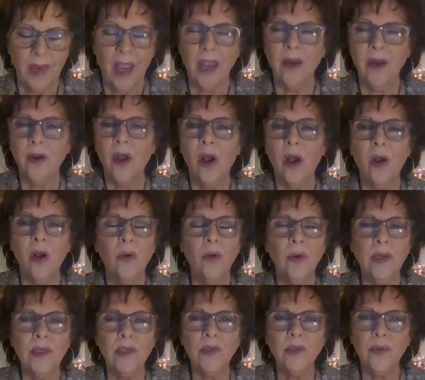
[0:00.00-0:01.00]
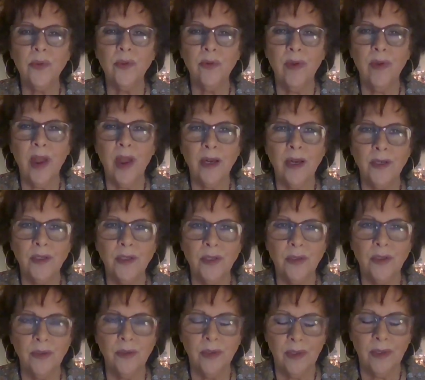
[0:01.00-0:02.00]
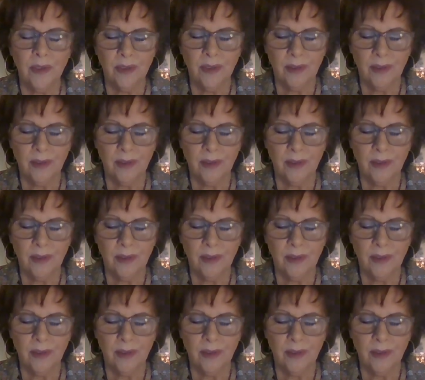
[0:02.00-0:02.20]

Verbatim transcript: And always with gratitude,